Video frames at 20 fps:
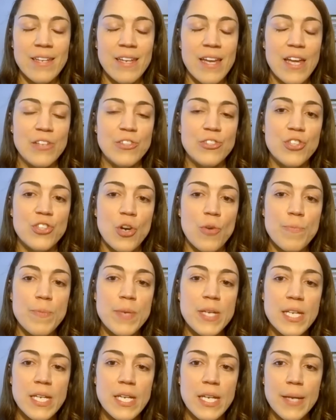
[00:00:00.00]
And so
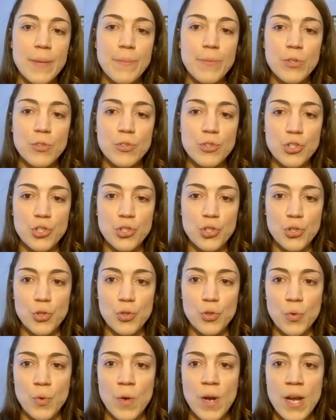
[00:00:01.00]
being able
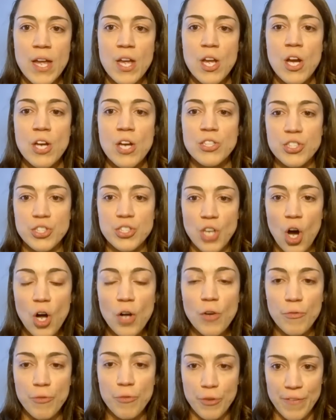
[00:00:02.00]
to
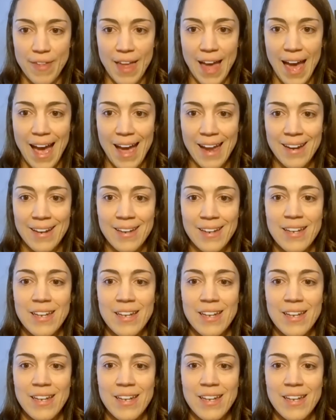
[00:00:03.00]
solve for that